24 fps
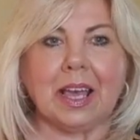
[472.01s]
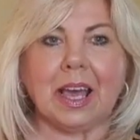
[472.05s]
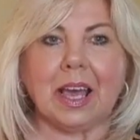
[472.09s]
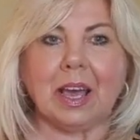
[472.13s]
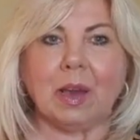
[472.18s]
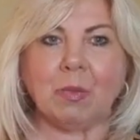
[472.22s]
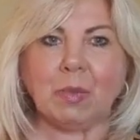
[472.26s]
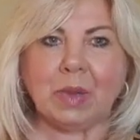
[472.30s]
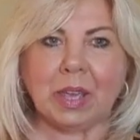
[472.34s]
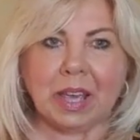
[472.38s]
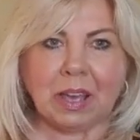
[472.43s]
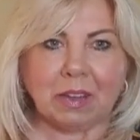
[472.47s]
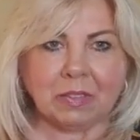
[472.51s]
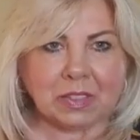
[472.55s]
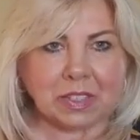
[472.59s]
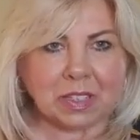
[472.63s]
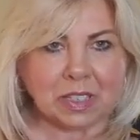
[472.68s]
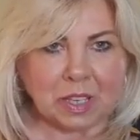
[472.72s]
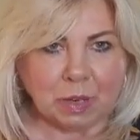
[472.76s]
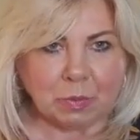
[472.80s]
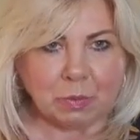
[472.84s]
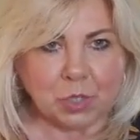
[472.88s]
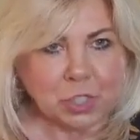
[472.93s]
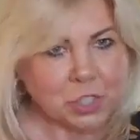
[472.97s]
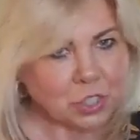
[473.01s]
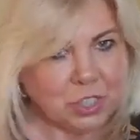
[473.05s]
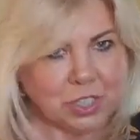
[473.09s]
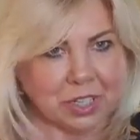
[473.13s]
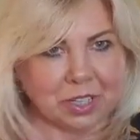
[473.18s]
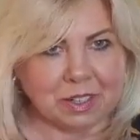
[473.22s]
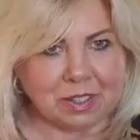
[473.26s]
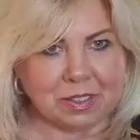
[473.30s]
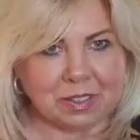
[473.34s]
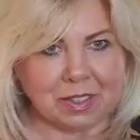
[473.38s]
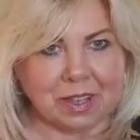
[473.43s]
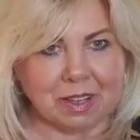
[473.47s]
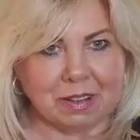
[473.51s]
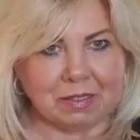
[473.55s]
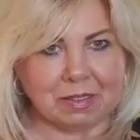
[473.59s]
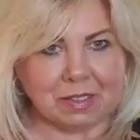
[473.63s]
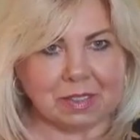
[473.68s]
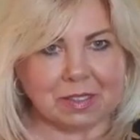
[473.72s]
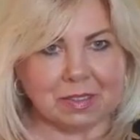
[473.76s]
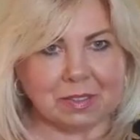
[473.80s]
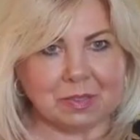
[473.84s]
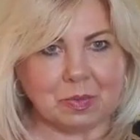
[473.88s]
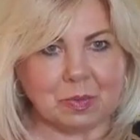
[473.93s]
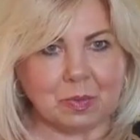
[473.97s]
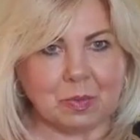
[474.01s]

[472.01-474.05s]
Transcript: And we have to stop judging ourselves.